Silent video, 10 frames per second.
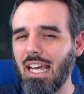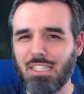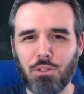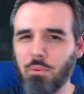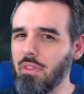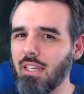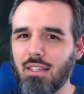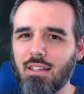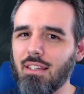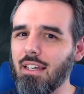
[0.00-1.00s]
I don't
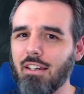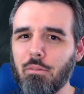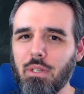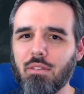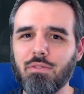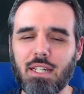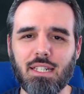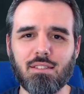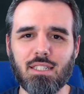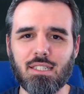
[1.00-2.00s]
think that the Iron Man
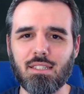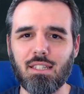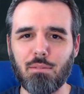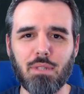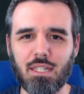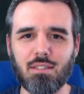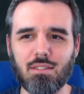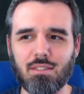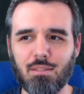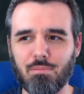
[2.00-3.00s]
fantasy is limited
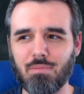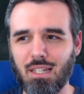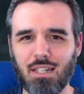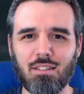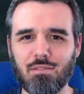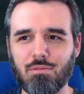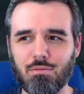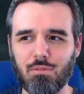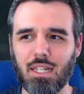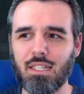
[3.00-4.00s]
to some kind
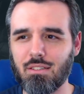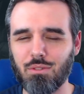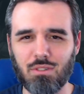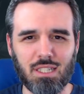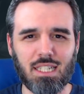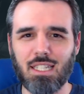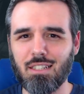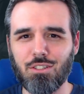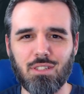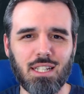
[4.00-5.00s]
of race or
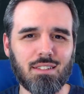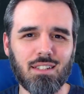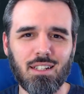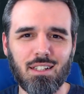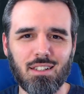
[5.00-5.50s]
lineage that